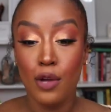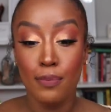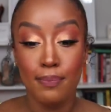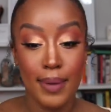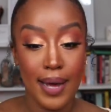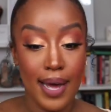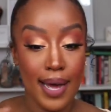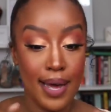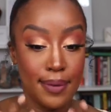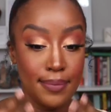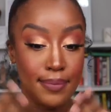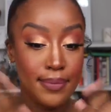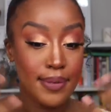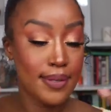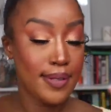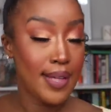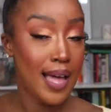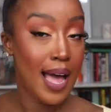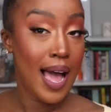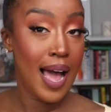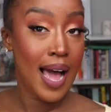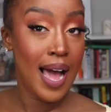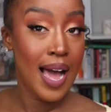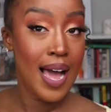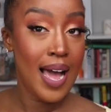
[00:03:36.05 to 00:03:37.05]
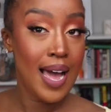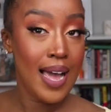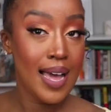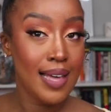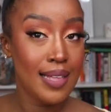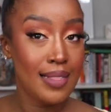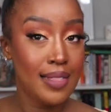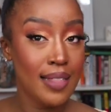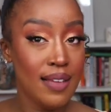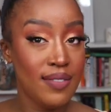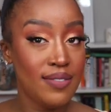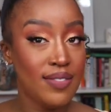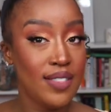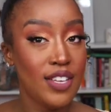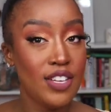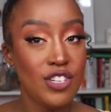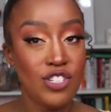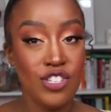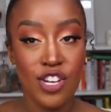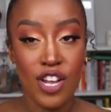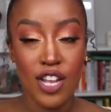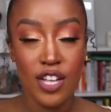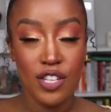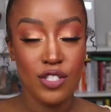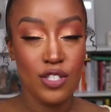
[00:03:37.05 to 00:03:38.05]
But I love this
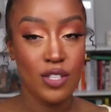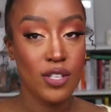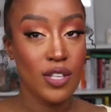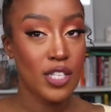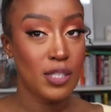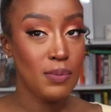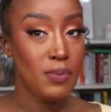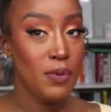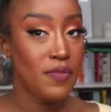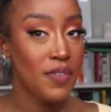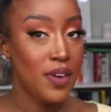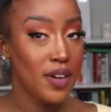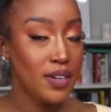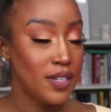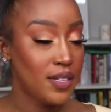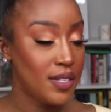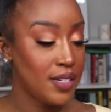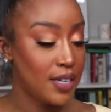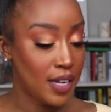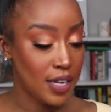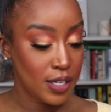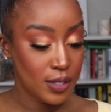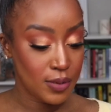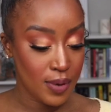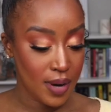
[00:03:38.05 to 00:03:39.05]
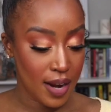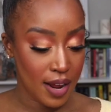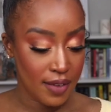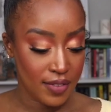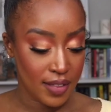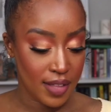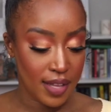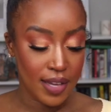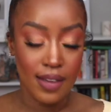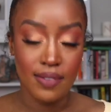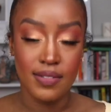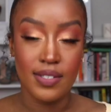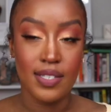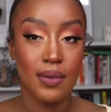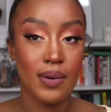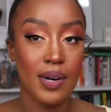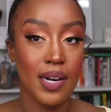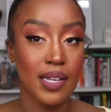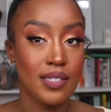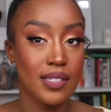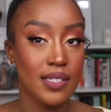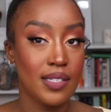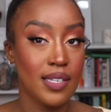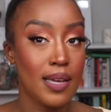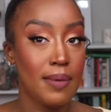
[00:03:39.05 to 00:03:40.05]
shade. So let's move on to the next one. I feel like I've said what I
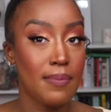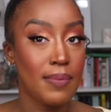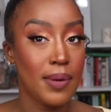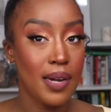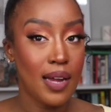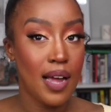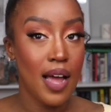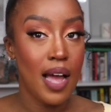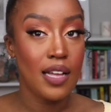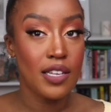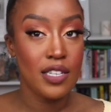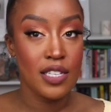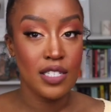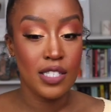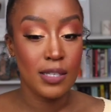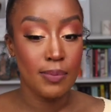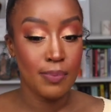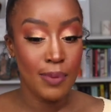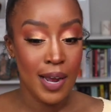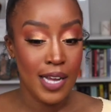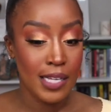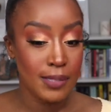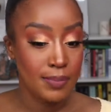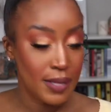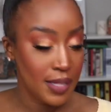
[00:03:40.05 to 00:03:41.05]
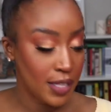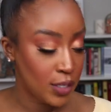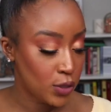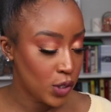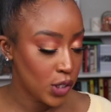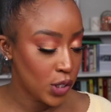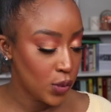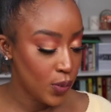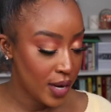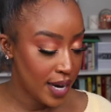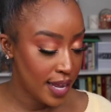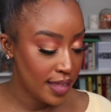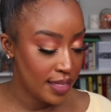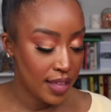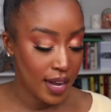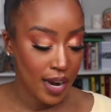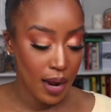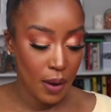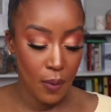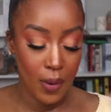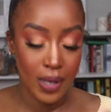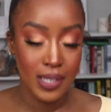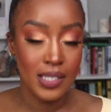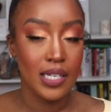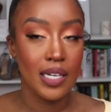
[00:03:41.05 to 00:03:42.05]
had to say, but it surprised me. This was the one I thought
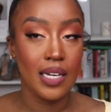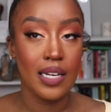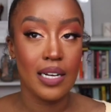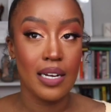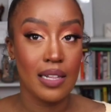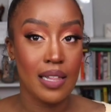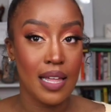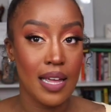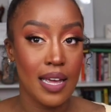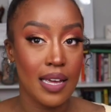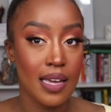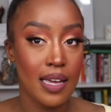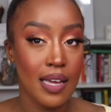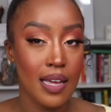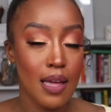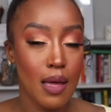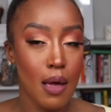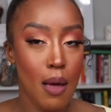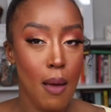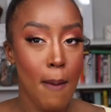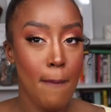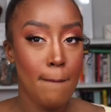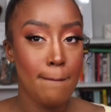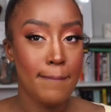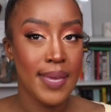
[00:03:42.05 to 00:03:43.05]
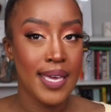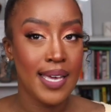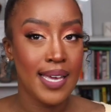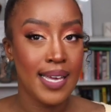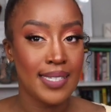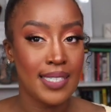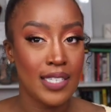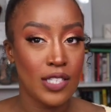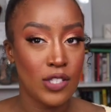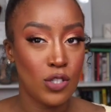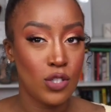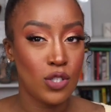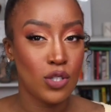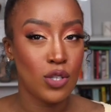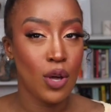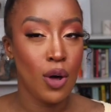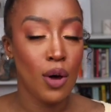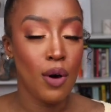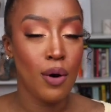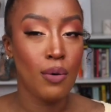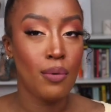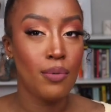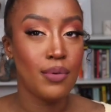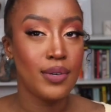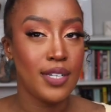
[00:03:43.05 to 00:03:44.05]
I wasn't gonna like because it's
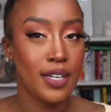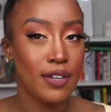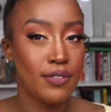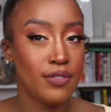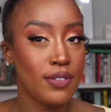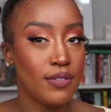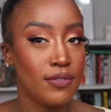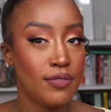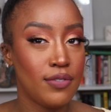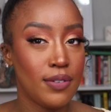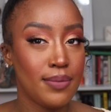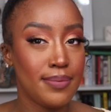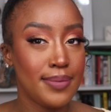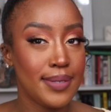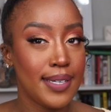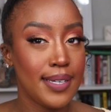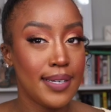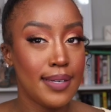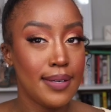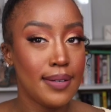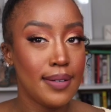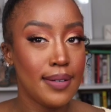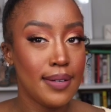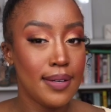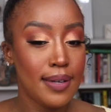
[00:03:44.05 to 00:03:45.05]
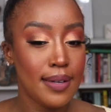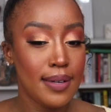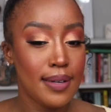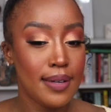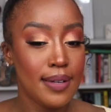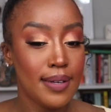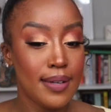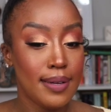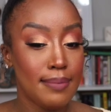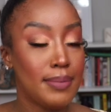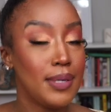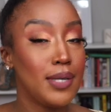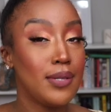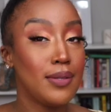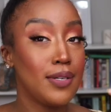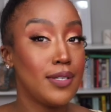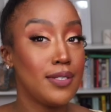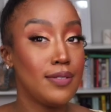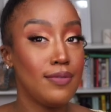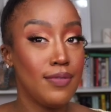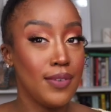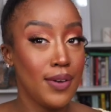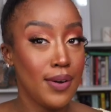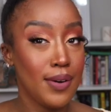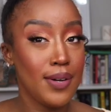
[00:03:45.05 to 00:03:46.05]
so different for me, but it
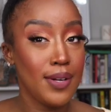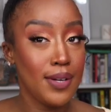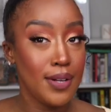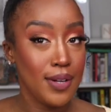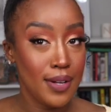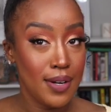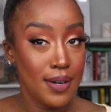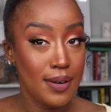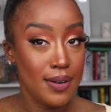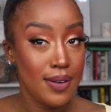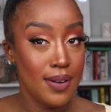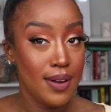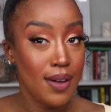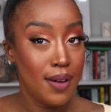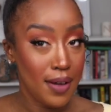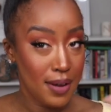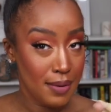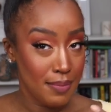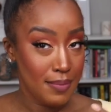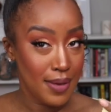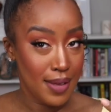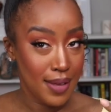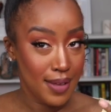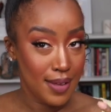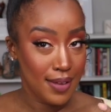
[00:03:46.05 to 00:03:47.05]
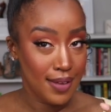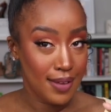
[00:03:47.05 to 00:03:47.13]
looks very good on me.